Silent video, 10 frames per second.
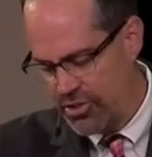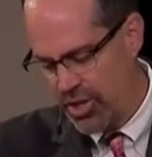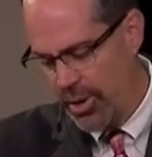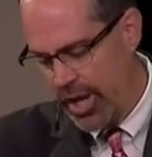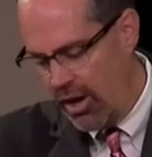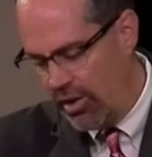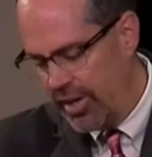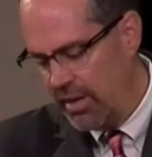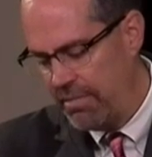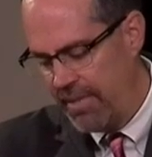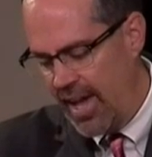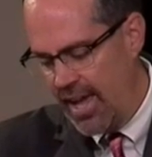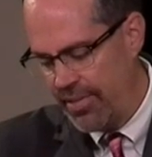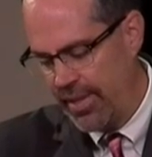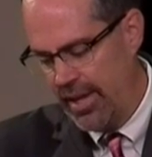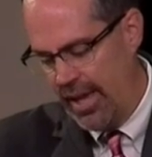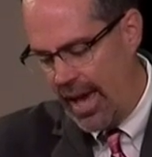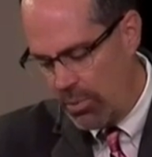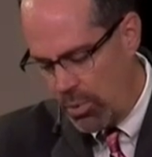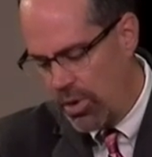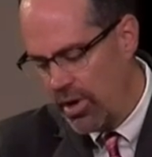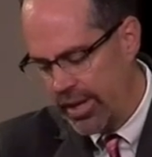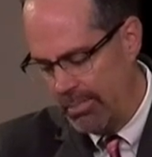showing all good faith at work,